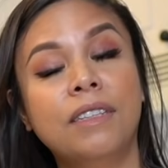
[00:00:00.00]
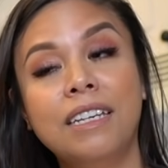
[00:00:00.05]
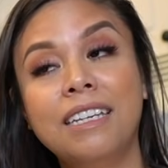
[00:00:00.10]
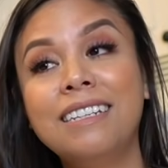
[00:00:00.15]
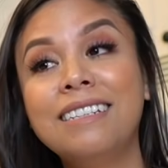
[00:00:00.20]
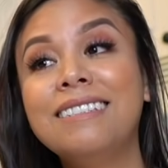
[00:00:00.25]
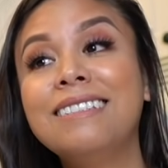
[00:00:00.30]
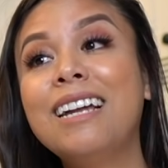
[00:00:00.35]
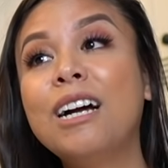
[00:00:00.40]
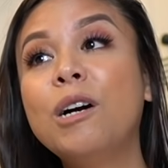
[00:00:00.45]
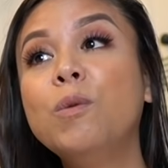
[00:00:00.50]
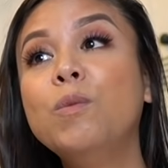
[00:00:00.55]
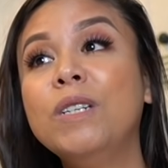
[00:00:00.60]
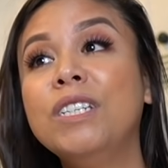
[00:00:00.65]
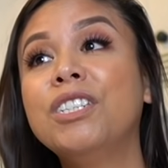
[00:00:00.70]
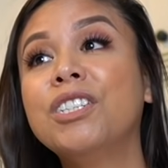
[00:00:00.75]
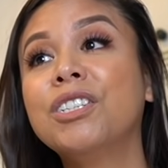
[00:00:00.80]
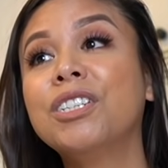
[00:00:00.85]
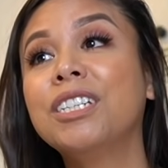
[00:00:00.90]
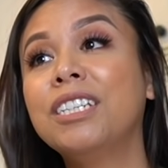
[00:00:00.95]
It is now
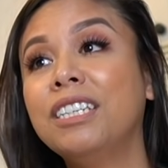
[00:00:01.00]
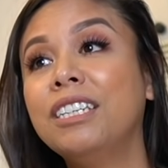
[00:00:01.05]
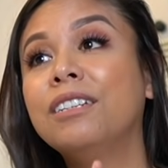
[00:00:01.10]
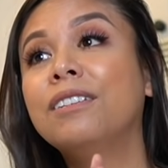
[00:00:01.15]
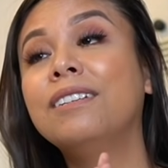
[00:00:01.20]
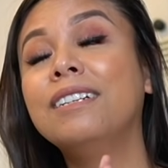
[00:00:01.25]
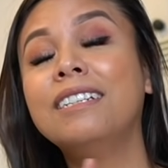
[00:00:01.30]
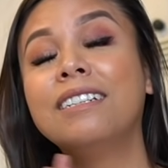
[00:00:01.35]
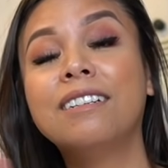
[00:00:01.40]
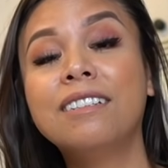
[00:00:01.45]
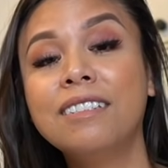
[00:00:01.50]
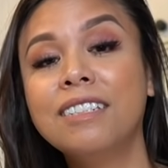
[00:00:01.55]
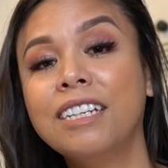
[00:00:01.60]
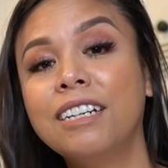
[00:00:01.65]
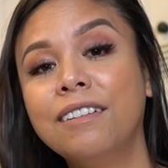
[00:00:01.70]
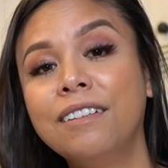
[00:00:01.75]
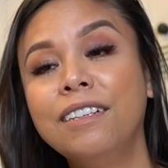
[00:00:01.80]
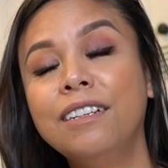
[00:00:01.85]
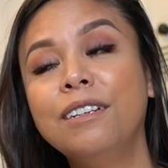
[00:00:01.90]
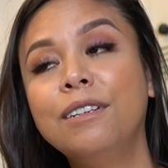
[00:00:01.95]
winter here in
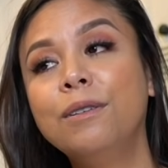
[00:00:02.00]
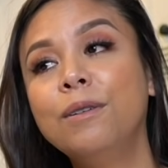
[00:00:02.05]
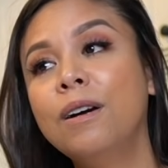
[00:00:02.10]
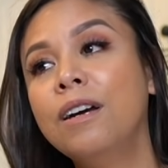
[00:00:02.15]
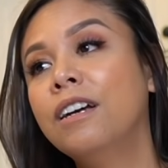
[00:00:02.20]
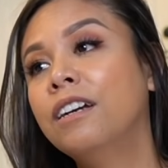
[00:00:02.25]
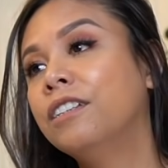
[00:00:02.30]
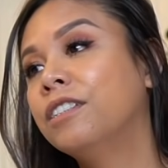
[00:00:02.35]
Ontario,